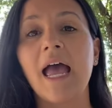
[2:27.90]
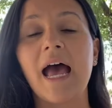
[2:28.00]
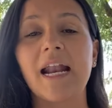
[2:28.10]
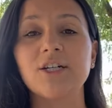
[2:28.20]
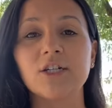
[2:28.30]

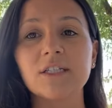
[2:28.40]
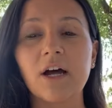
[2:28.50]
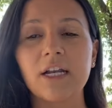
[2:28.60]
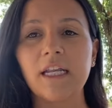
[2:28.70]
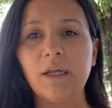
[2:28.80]
And I just
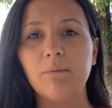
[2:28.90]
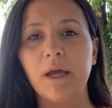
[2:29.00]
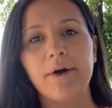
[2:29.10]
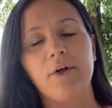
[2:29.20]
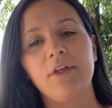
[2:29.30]
got an
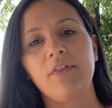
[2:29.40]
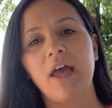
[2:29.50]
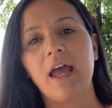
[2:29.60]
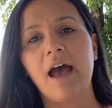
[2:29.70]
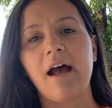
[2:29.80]
email that
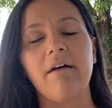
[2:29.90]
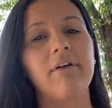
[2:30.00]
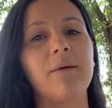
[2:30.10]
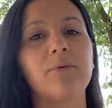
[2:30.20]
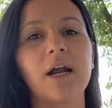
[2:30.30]
they have
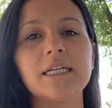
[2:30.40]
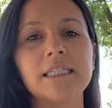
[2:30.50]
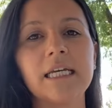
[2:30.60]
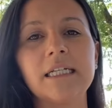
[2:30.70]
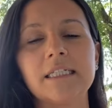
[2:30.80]
a
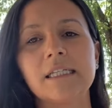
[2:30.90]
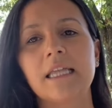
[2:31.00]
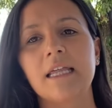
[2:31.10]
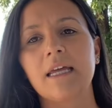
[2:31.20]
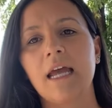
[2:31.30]
bracelet
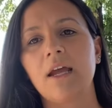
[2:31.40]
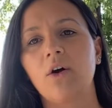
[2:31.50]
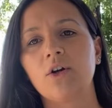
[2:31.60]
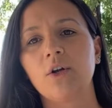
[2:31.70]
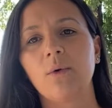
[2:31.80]
that they
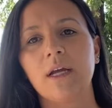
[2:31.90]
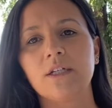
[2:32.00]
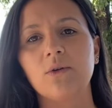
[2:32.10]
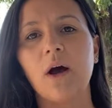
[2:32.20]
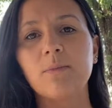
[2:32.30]
are doing
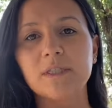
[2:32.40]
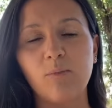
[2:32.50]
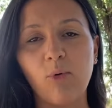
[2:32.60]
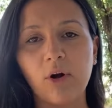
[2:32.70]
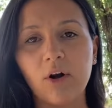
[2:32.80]
to help
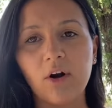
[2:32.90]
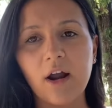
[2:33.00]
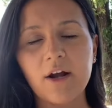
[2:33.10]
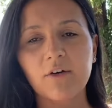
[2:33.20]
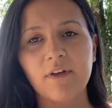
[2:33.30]
support her
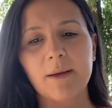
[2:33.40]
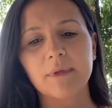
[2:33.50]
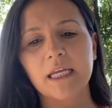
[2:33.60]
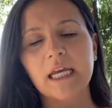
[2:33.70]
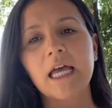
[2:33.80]
and her
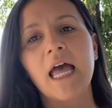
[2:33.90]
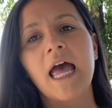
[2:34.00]
family.